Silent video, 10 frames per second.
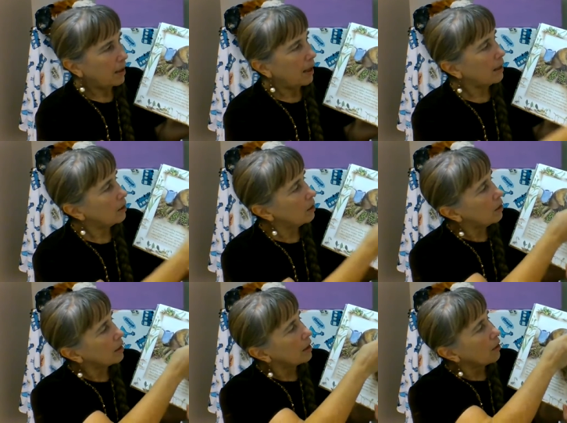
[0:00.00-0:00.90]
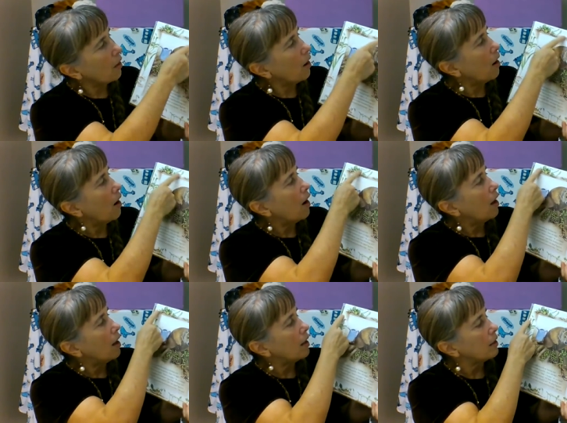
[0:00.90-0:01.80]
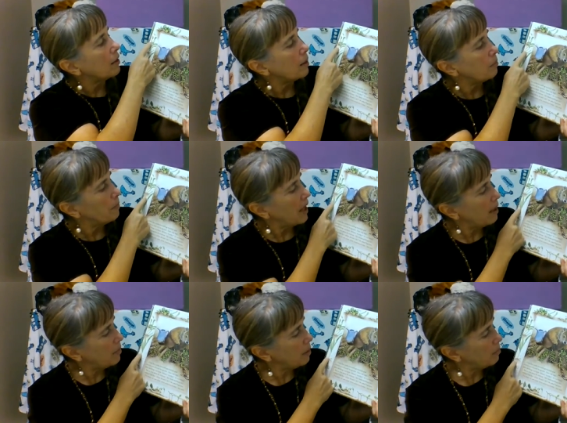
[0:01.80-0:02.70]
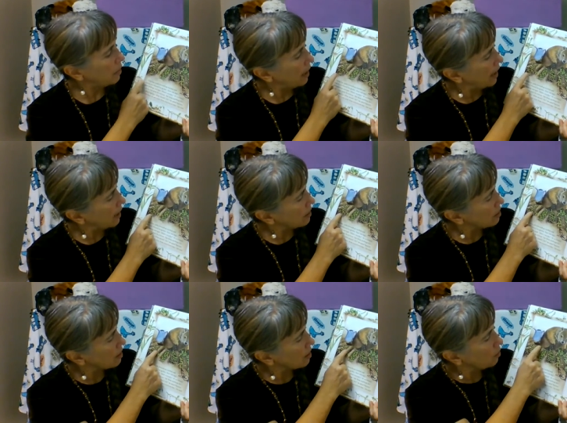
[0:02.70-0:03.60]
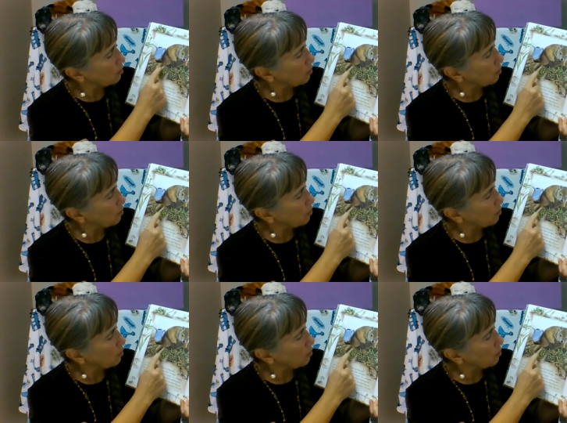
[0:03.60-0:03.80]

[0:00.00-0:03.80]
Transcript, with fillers: And look at all the baby plants